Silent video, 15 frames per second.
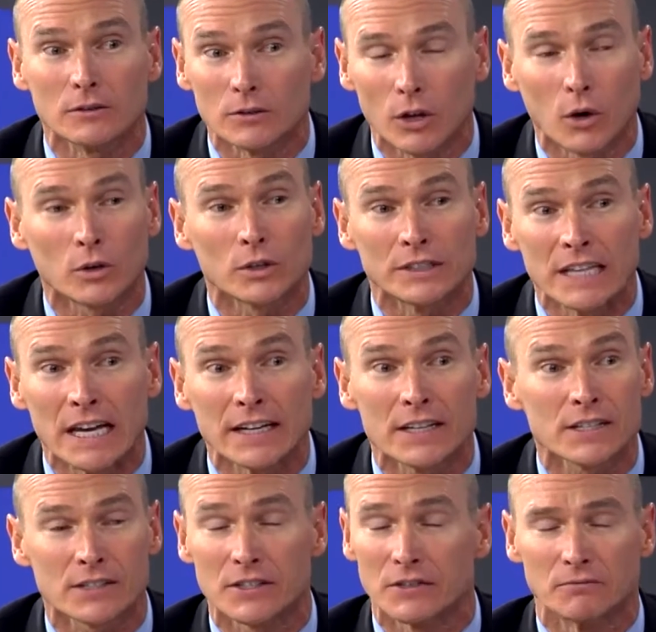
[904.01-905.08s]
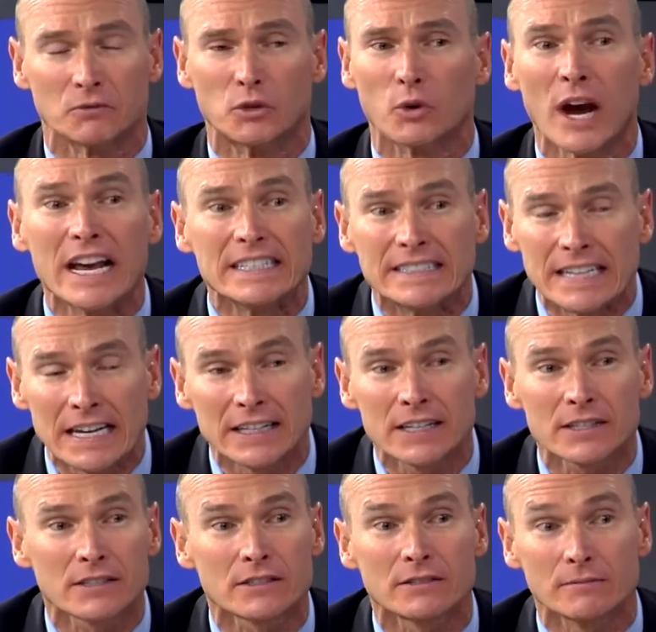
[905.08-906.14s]
Local dentists, great
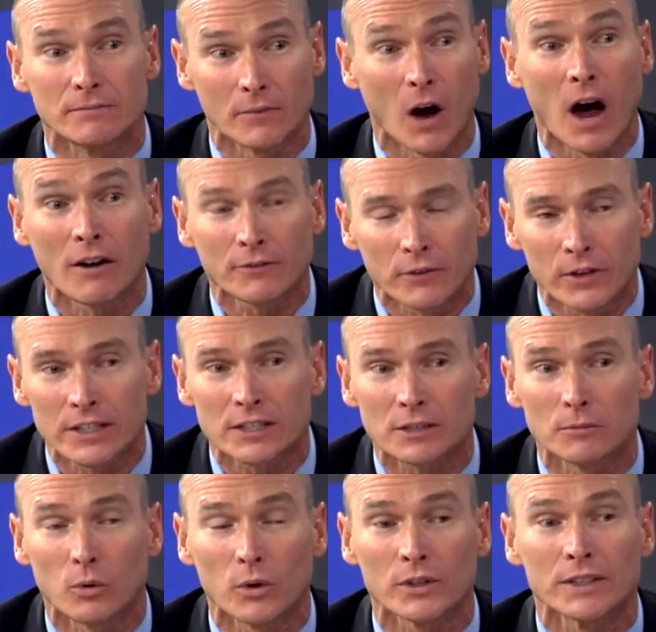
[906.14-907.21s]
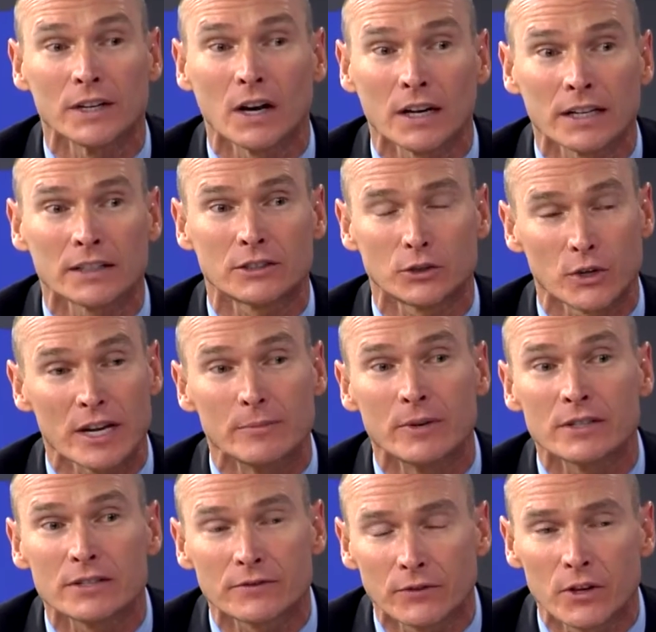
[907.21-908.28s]
dentists, offering some orthodontic
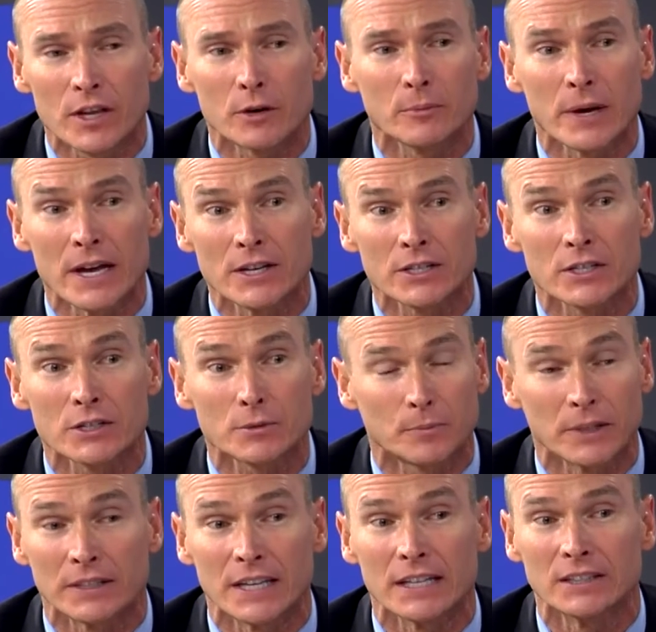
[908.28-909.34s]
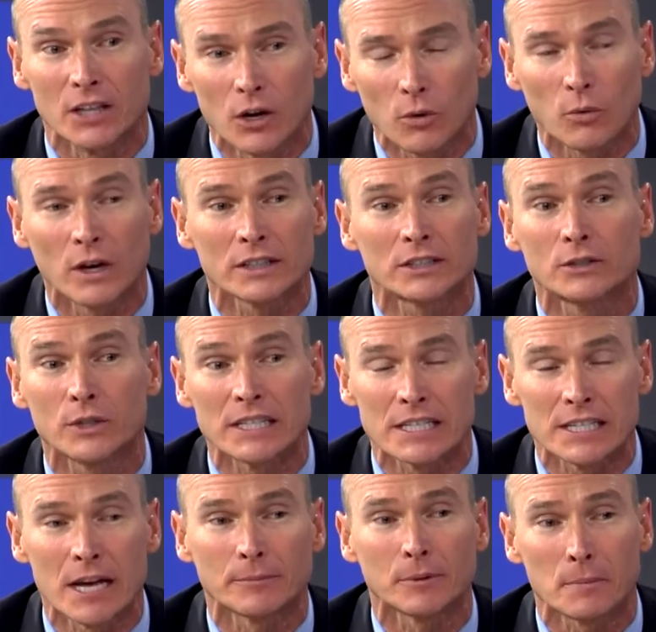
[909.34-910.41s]
treatments for their patients, but they don't want to
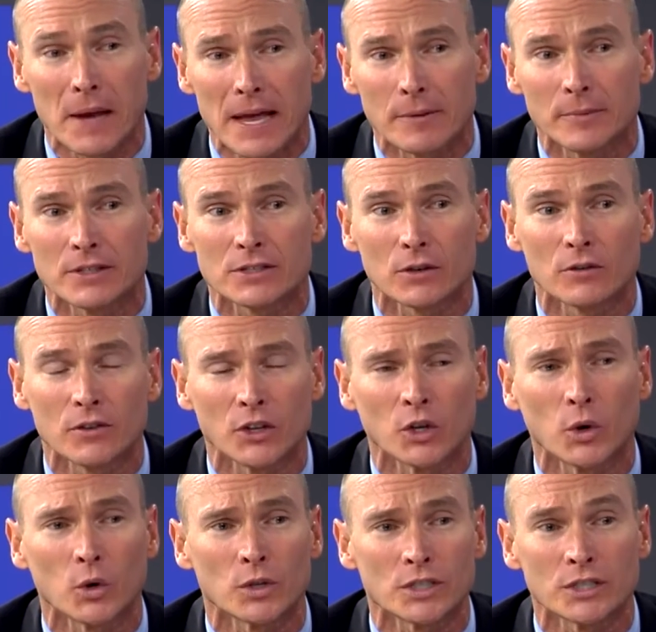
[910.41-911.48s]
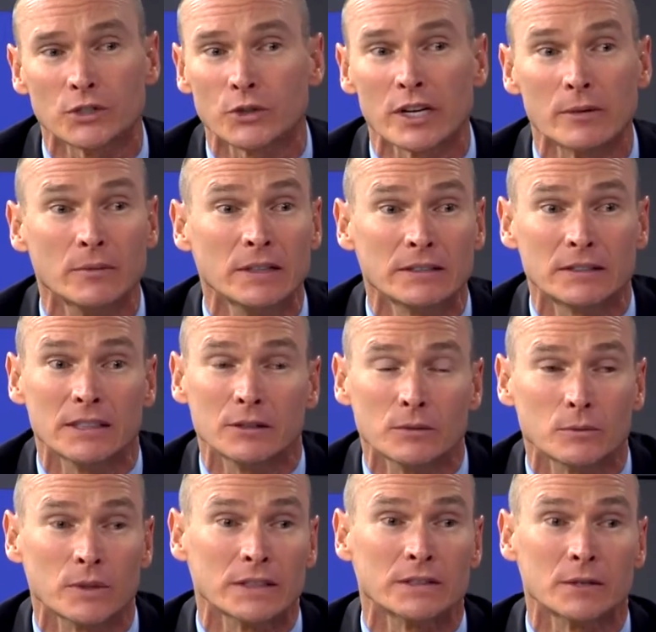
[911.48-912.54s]
accept payments over the course of treatment,
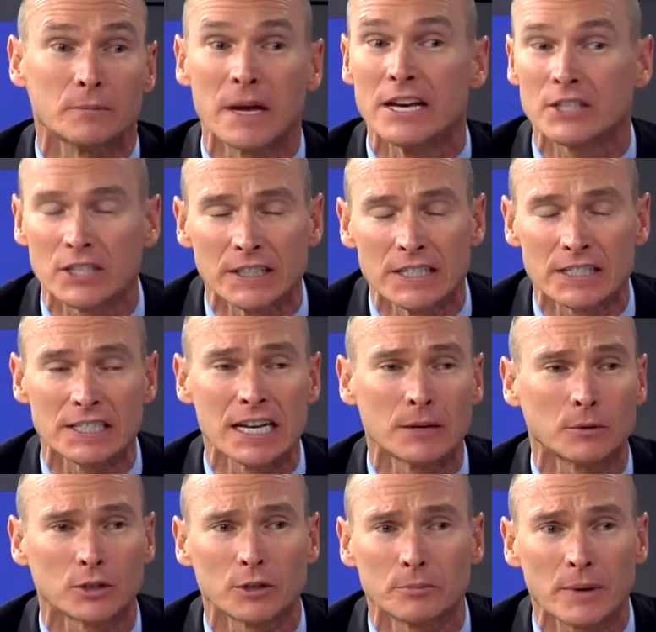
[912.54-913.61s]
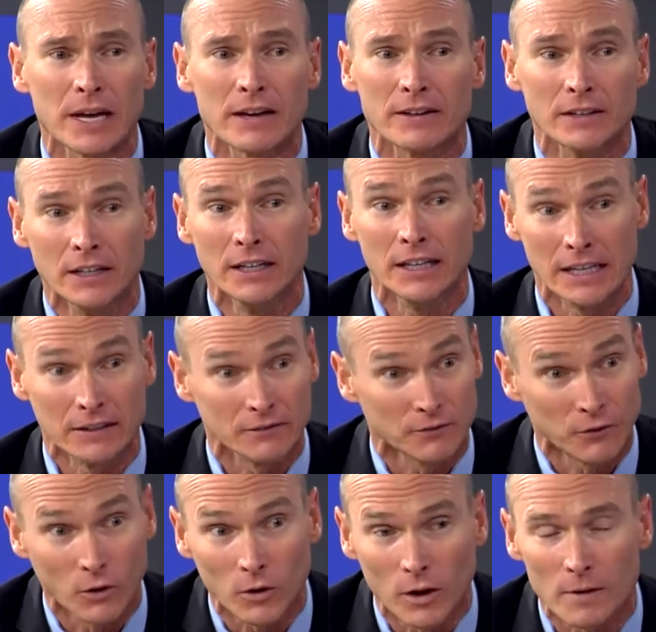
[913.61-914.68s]
and when the patient isn't able to pay in
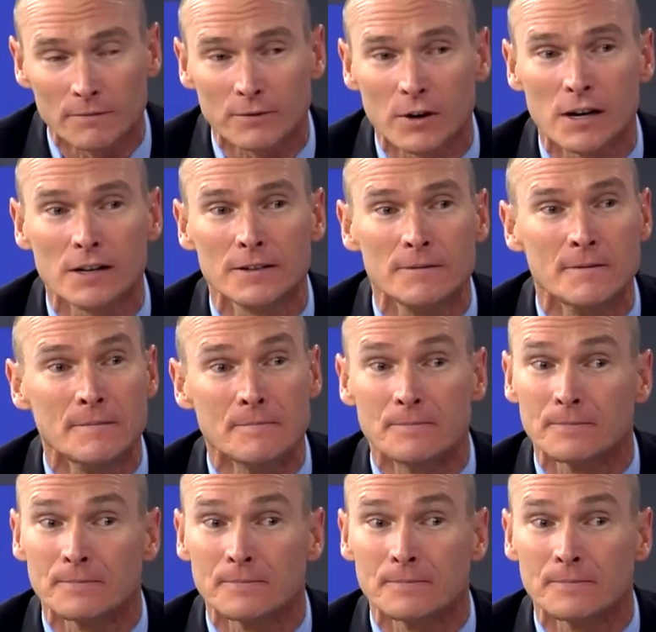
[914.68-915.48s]
full up front,